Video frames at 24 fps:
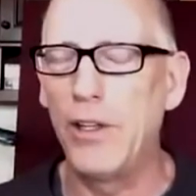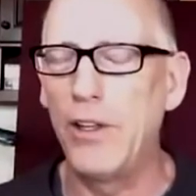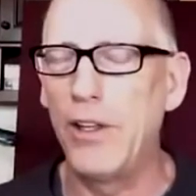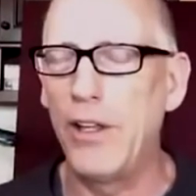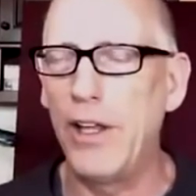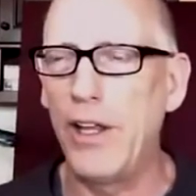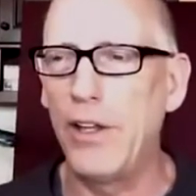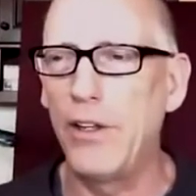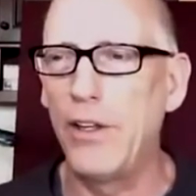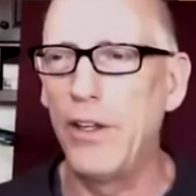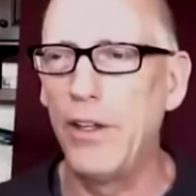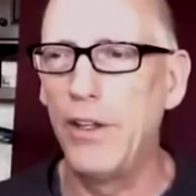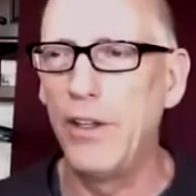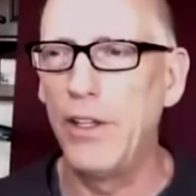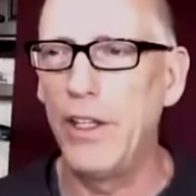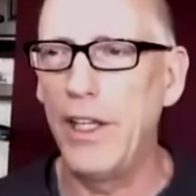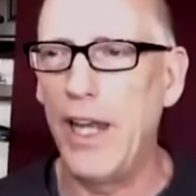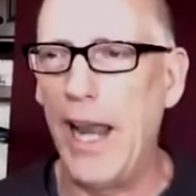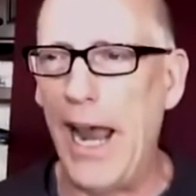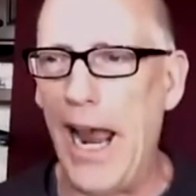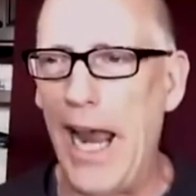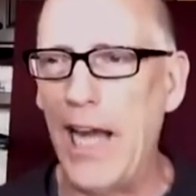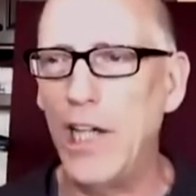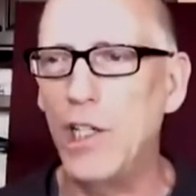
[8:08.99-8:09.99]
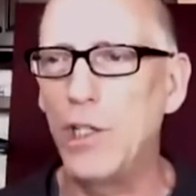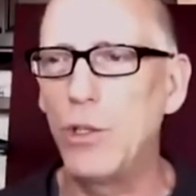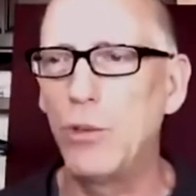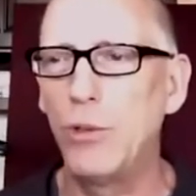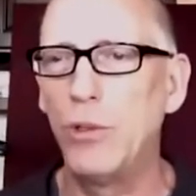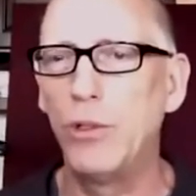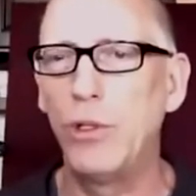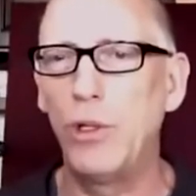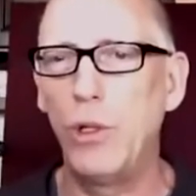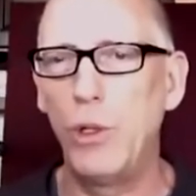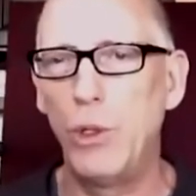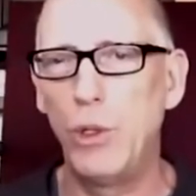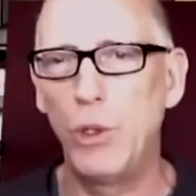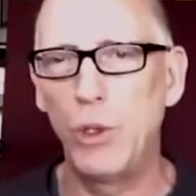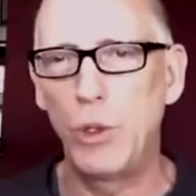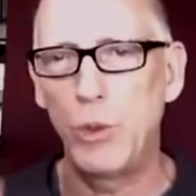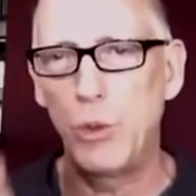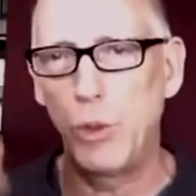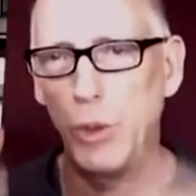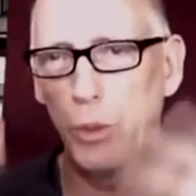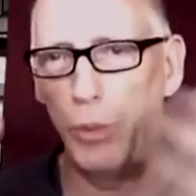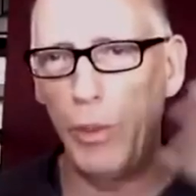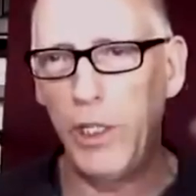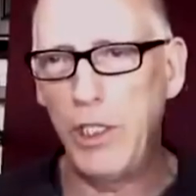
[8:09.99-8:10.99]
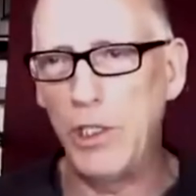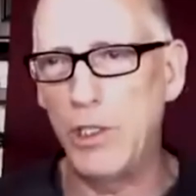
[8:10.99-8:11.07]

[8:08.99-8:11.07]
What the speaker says: that the actual news would be